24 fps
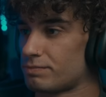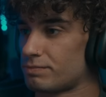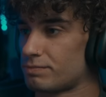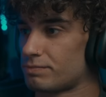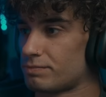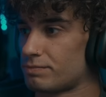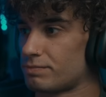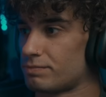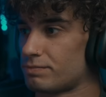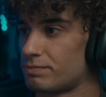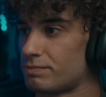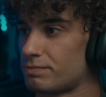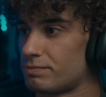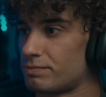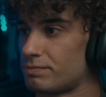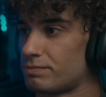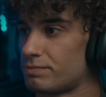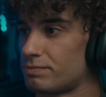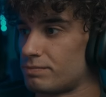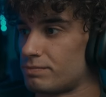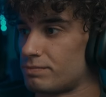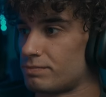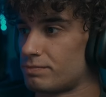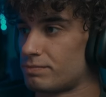
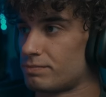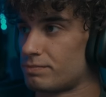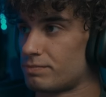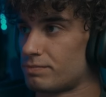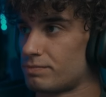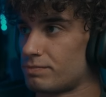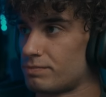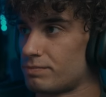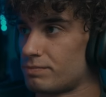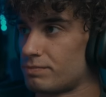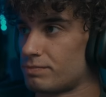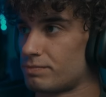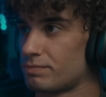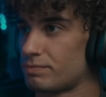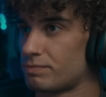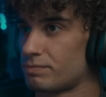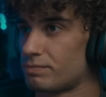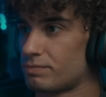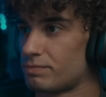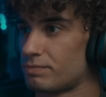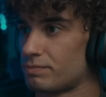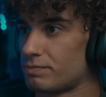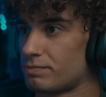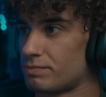
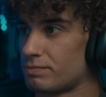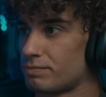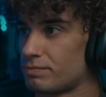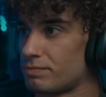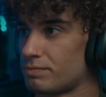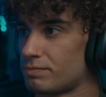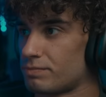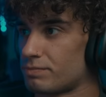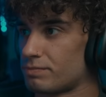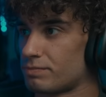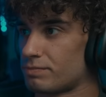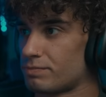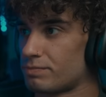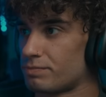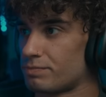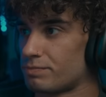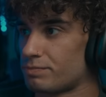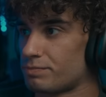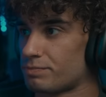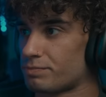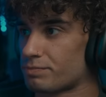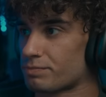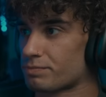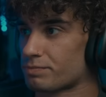
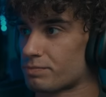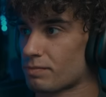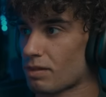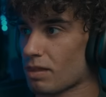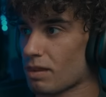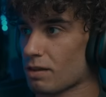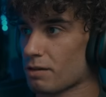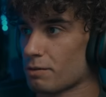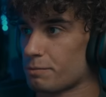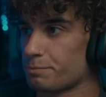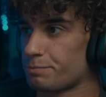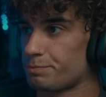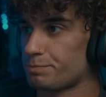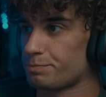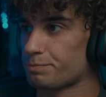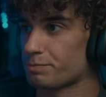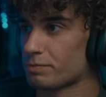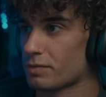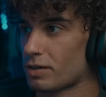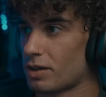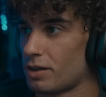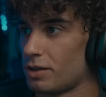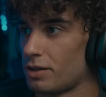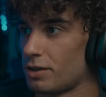
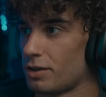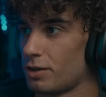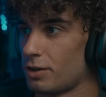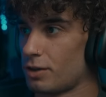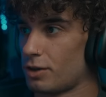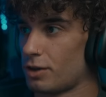(no one is talking)